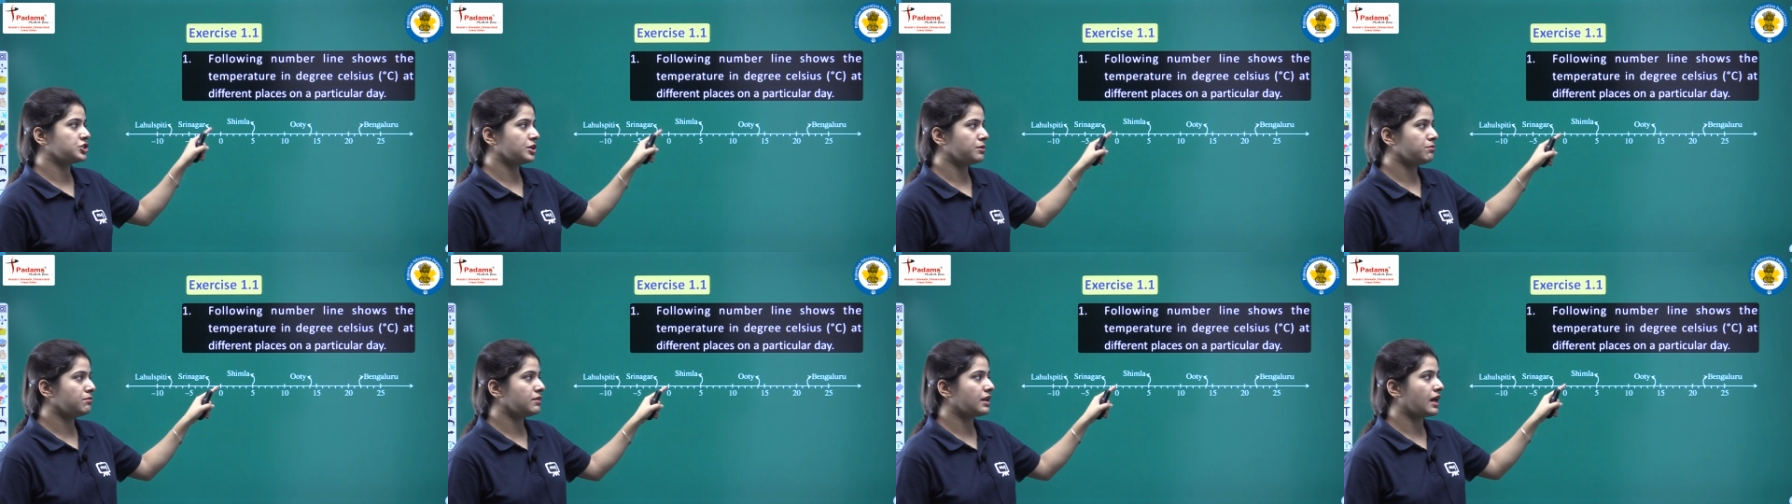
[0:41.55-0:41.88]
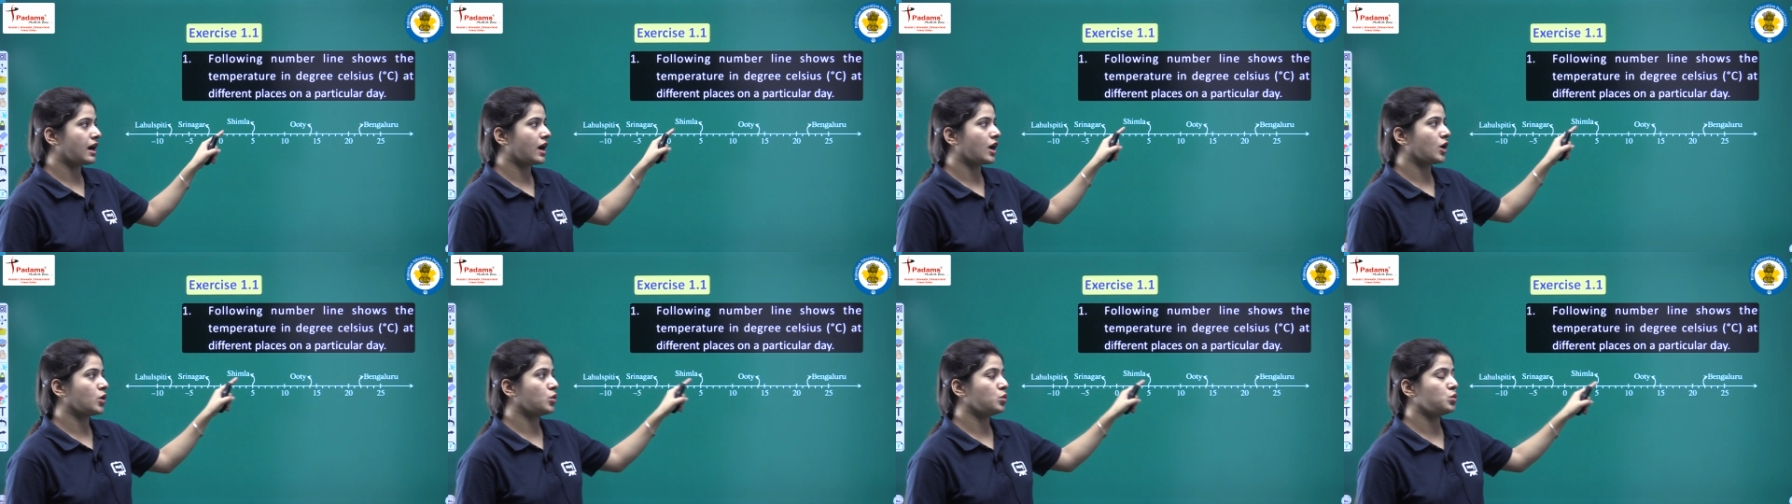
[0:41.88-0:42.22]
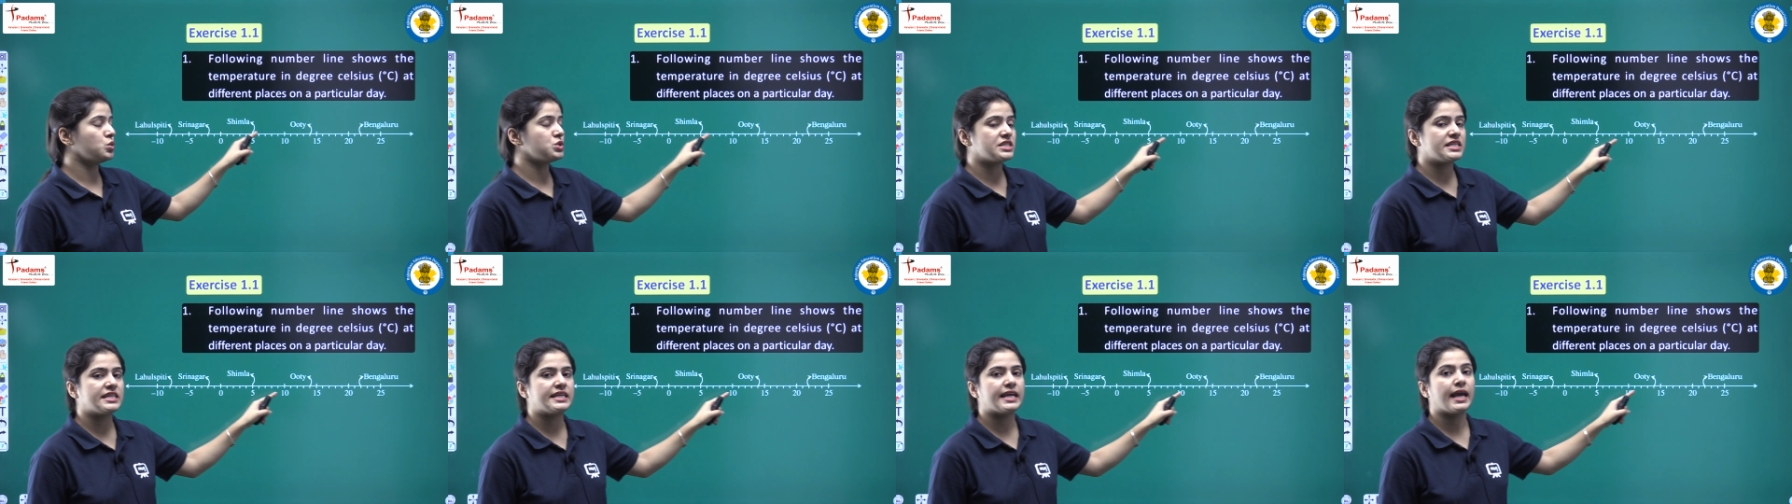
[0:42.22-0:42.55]
Shimla,
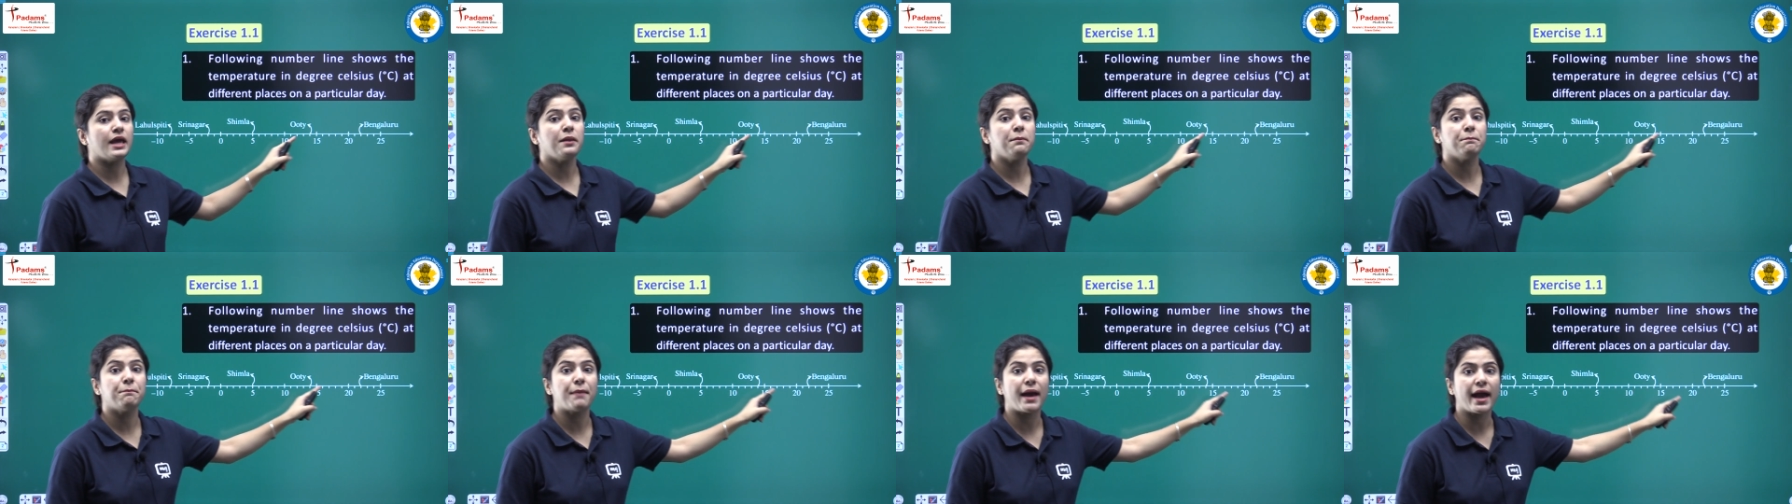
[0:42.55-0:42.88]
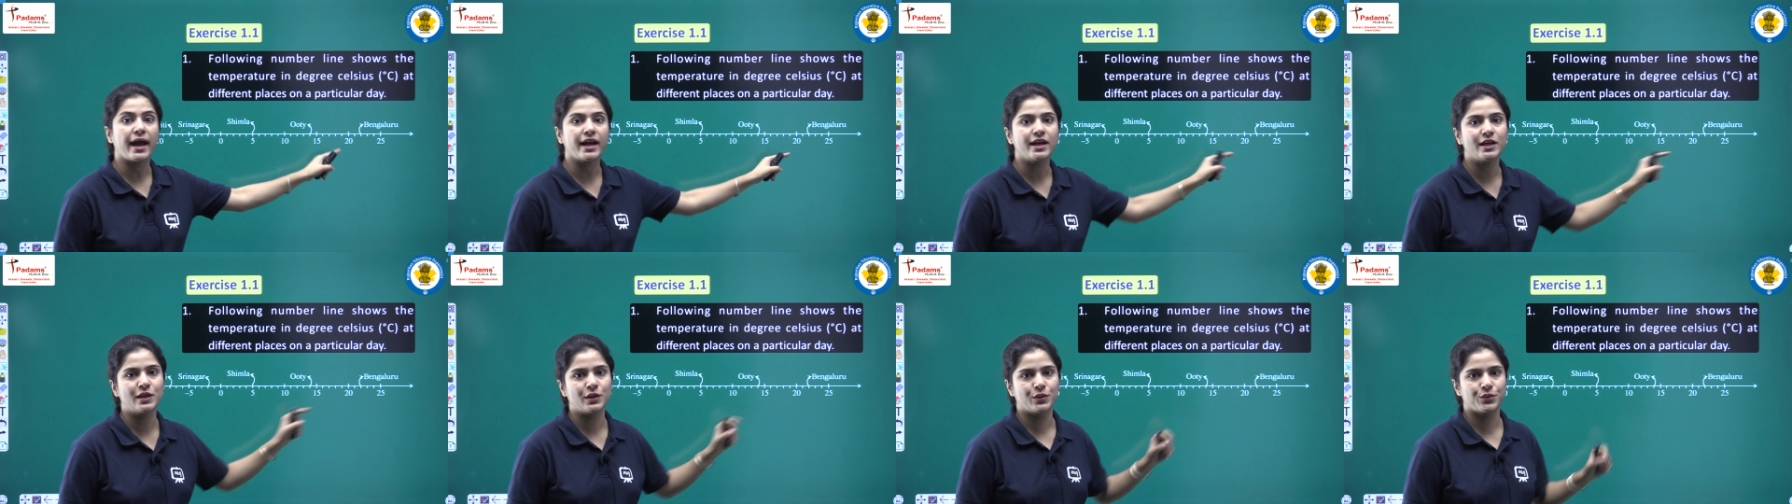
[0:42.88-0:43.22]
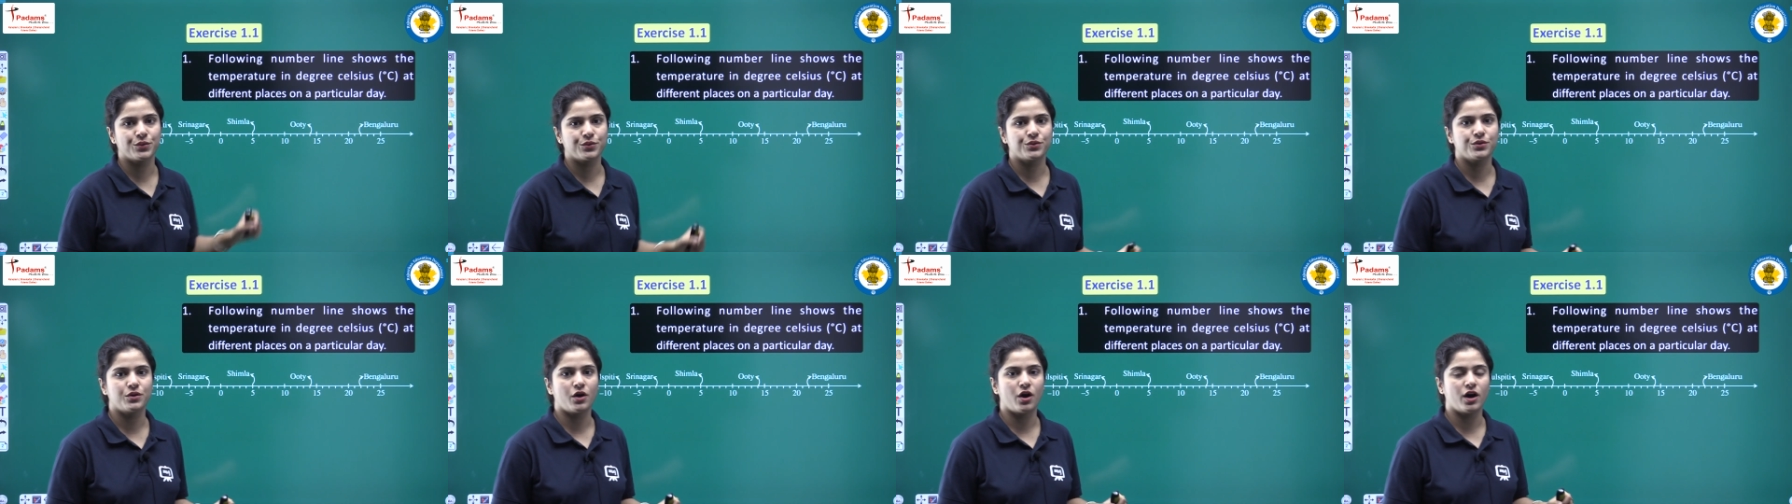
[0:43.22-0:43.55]
Ooty and
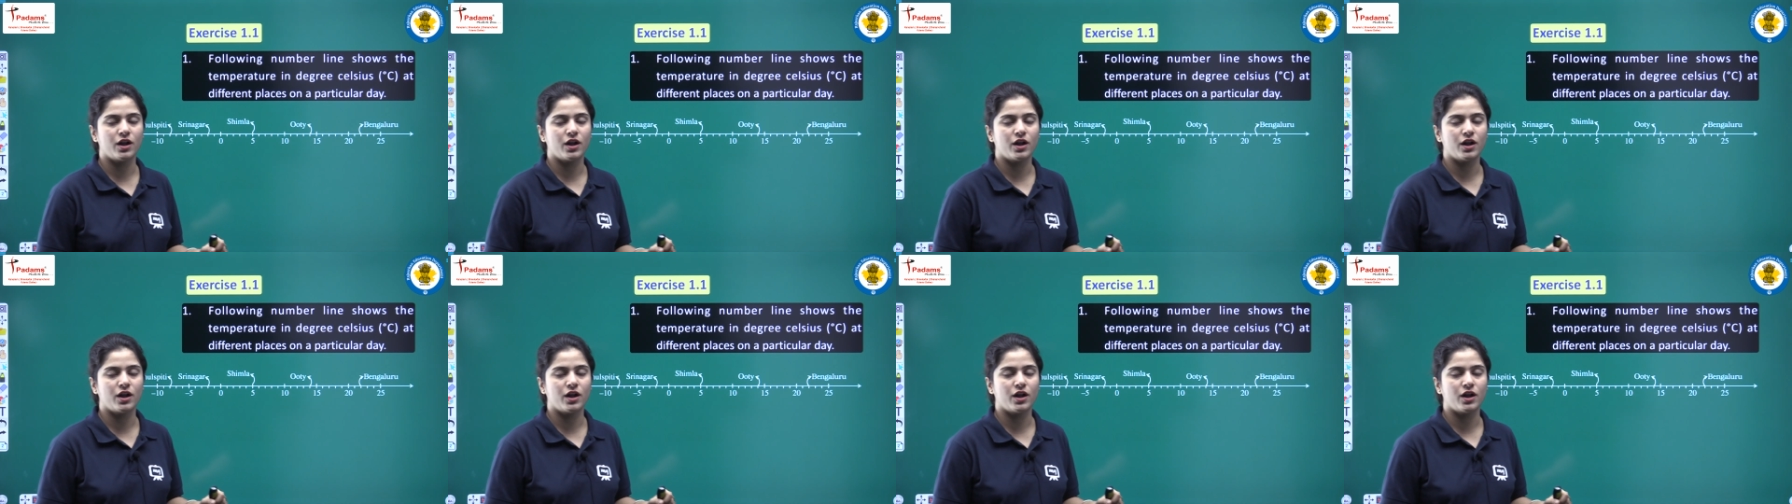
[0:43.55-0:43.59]
Bangalore.